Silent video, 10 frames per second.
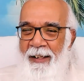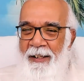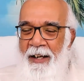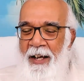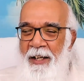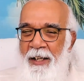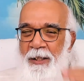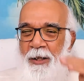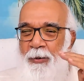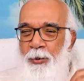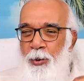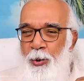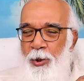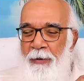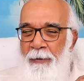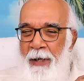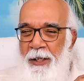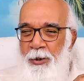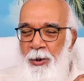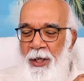Did I get the food of
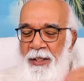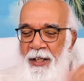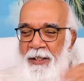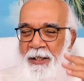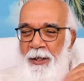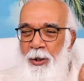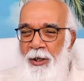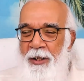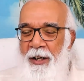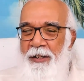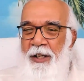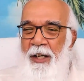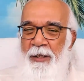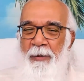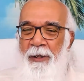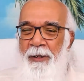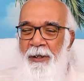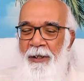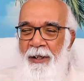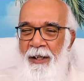my choice? Is it not contentment?
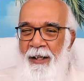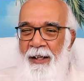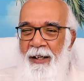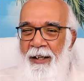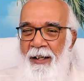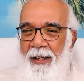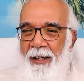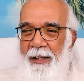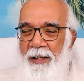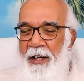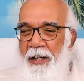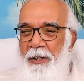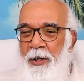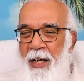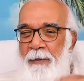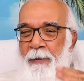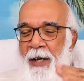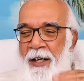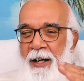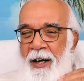Did I drive
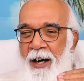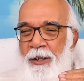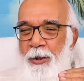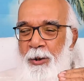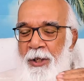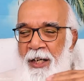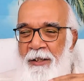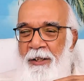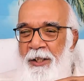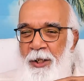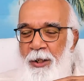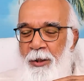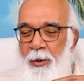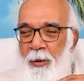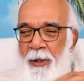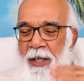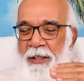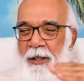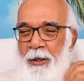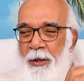my car today and return home?
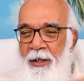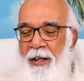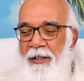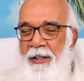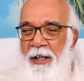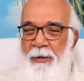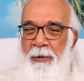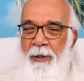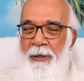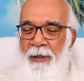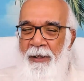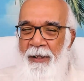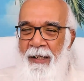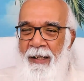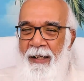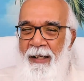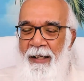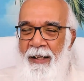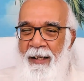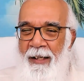Is it not contentment?
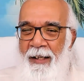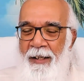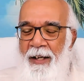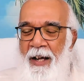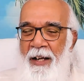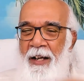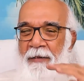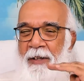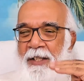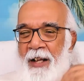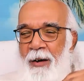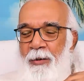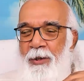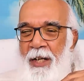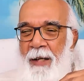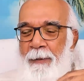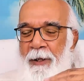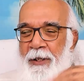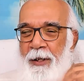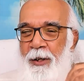Did I have a sound sleep?
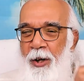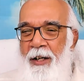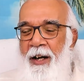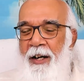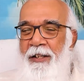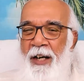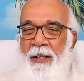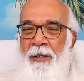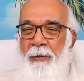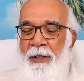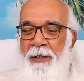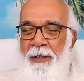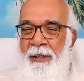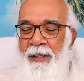Is it not contentment?